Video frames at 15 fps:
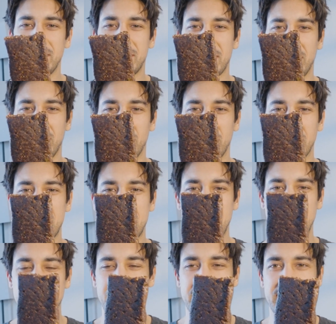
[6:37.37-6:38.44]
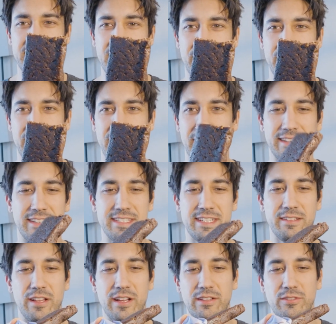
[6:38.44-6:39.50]
It's got little like seeds and stuff in there. It
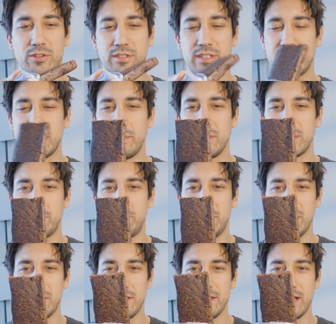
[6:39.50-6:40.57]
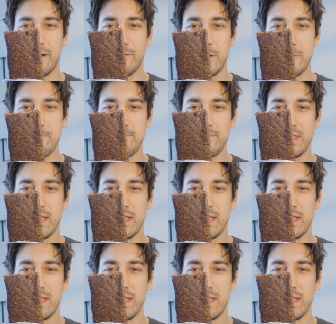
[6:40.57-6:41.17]
doesn't like look like the most appealing thing ever.